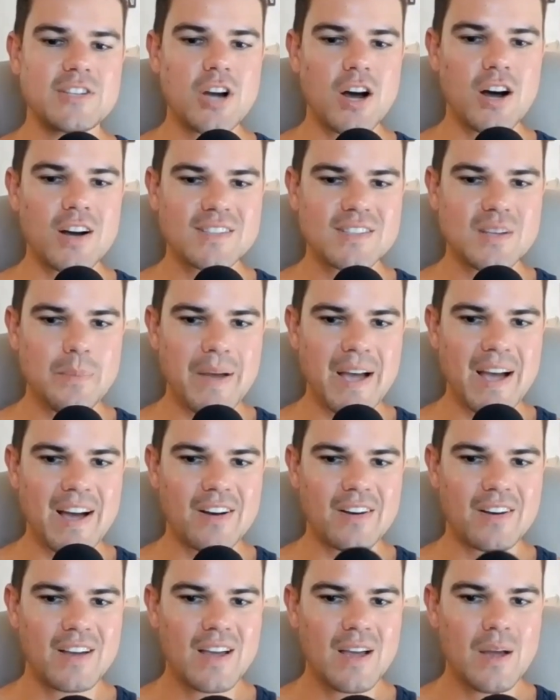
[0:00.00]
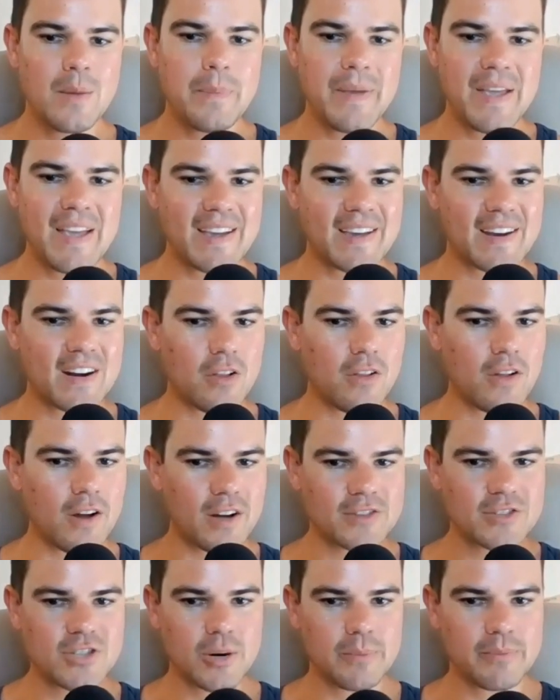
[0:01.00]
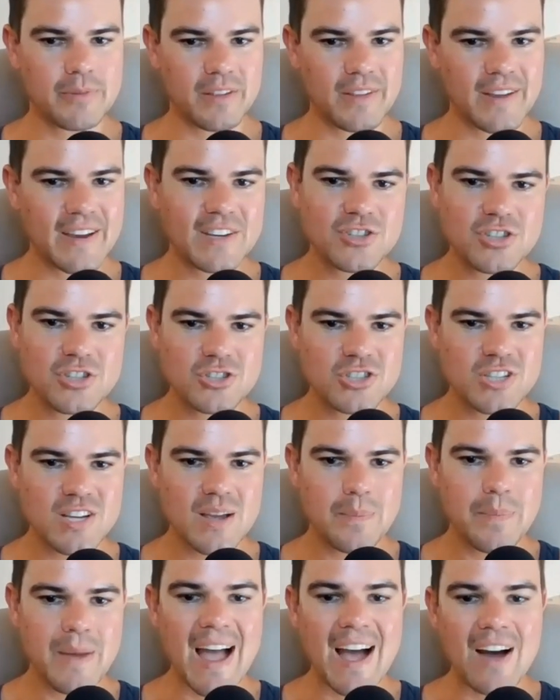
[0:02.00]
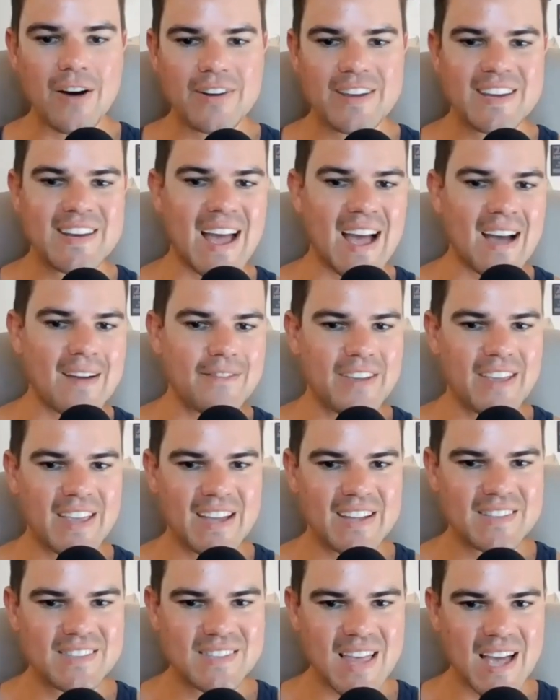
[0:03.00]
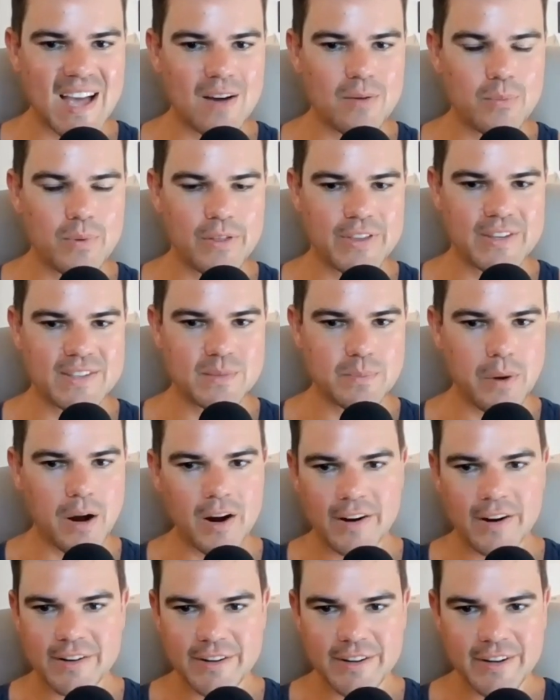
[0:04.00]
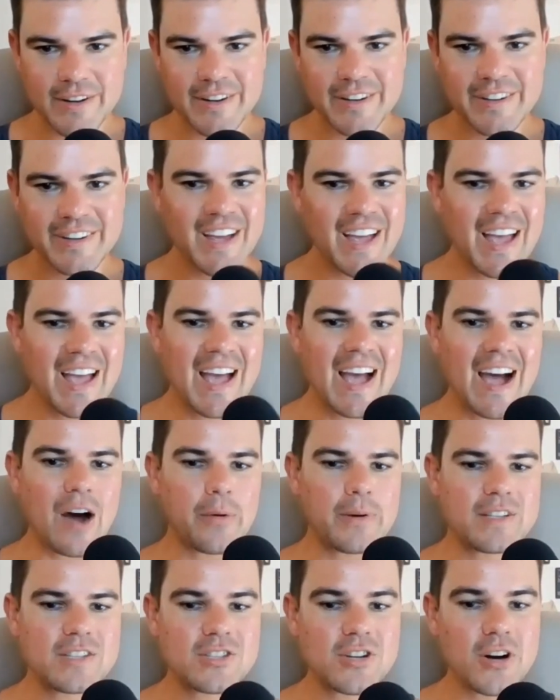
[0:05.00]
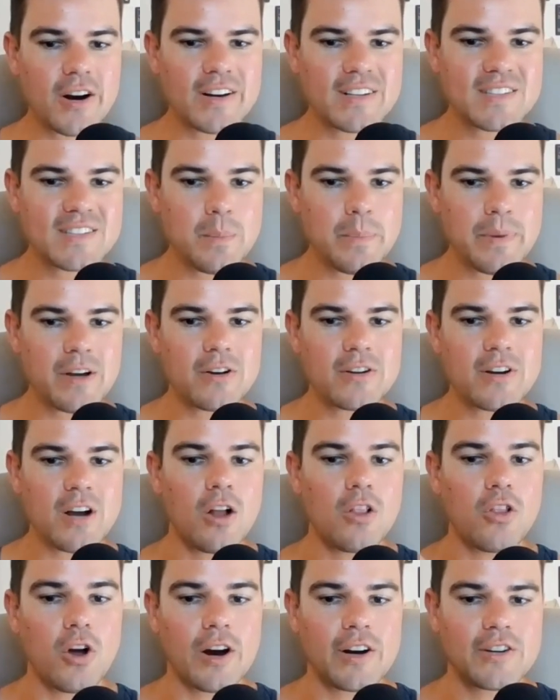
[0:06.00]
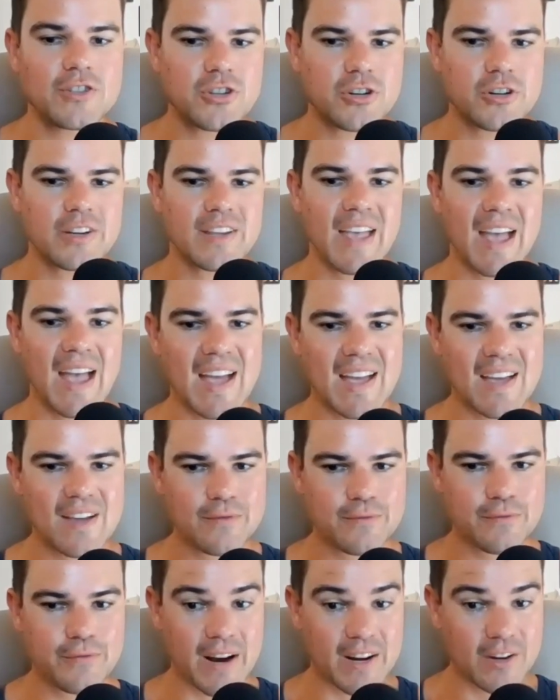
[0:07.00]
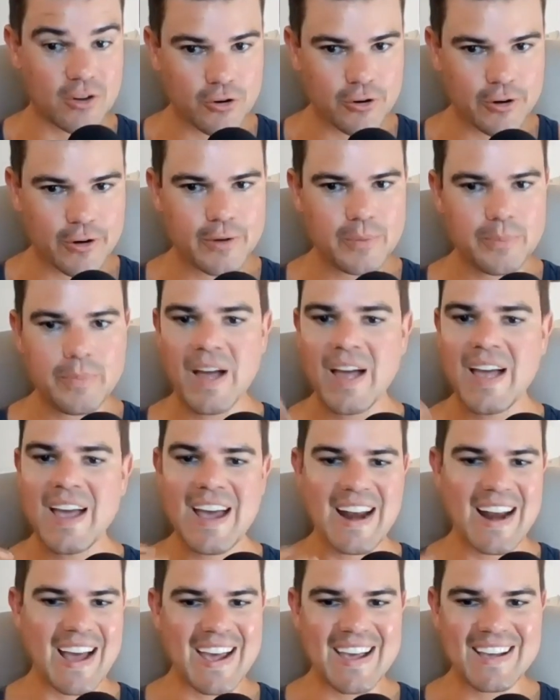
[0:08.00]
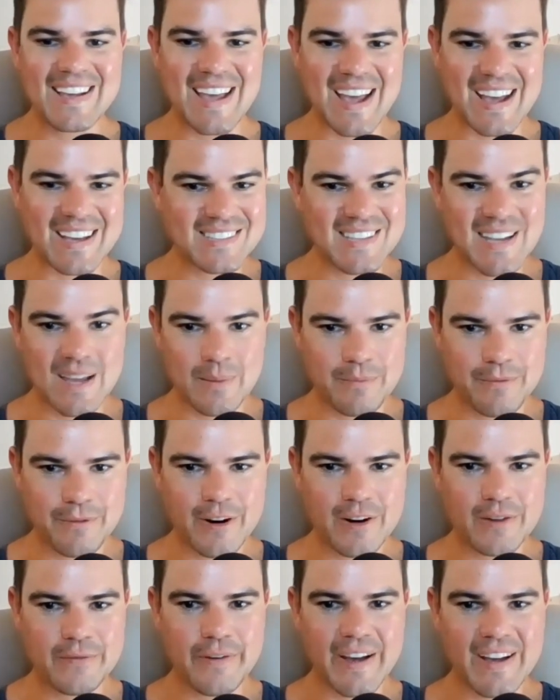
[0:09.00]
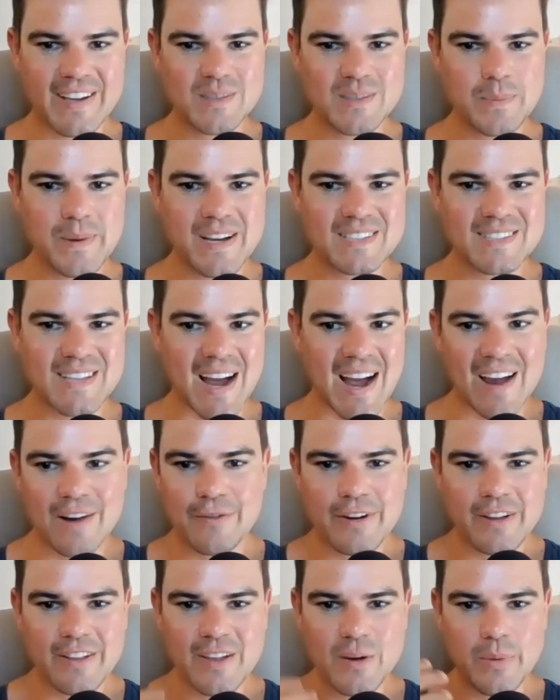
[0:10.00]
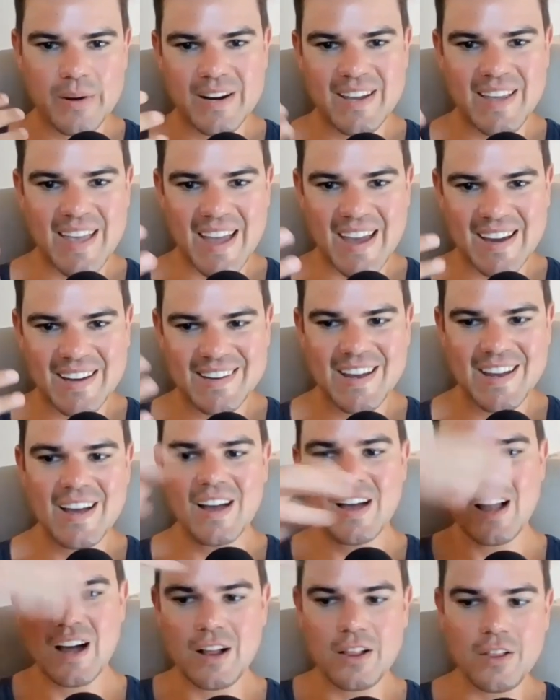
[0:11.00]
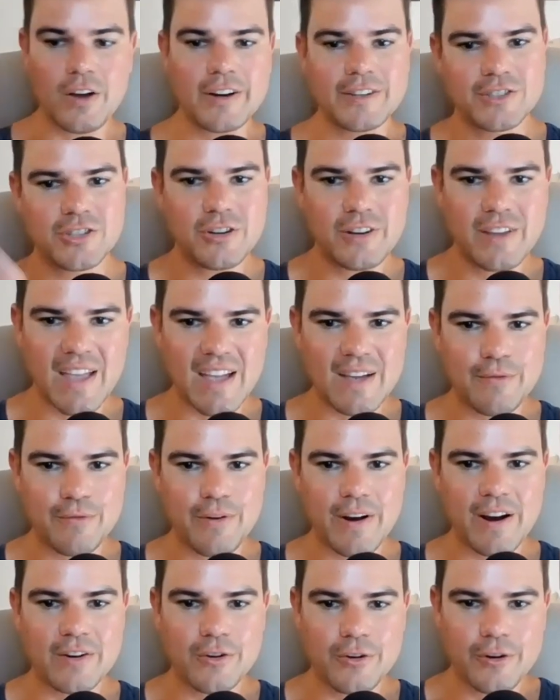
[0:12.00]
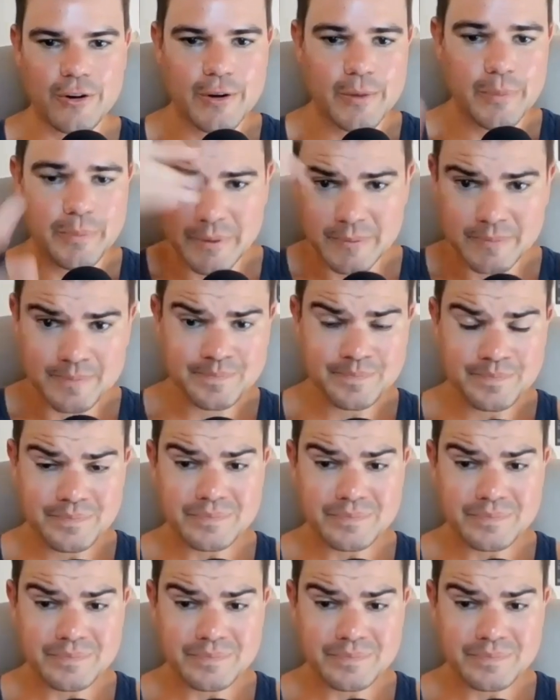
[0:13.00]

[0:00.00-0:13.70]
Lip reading: He talks about being in a long-term relationship, how he navigates that with his partner, how he's starting to build a larger gay friend group. And I ask him for advice because I really want to gain a larger gay friend group.